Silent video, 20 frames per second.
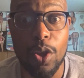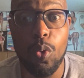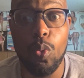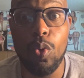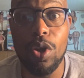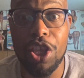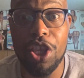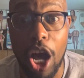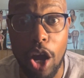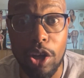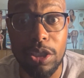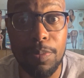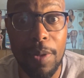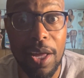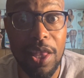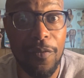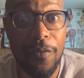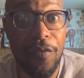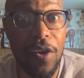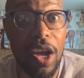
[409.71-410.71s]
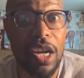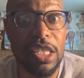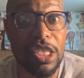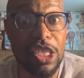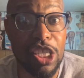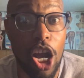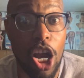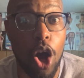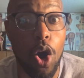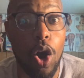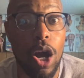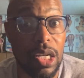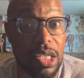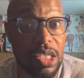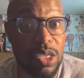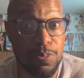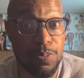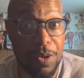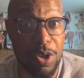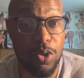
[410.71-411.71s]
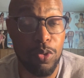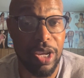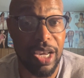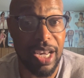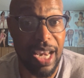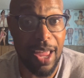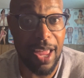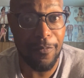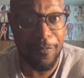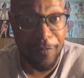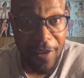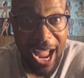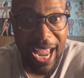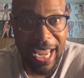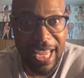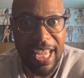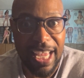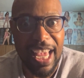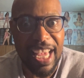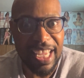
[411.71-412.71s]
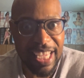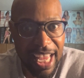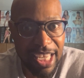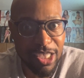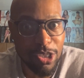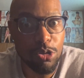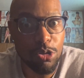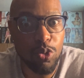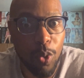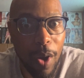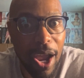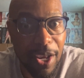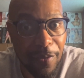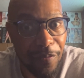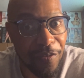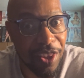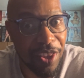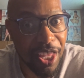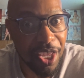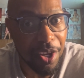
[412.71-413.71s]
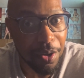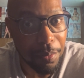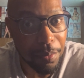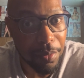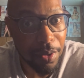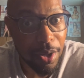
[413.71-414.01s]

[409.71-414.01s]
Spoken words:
when those motherfuckers go undisputed and they fight, guess who's waiting for them?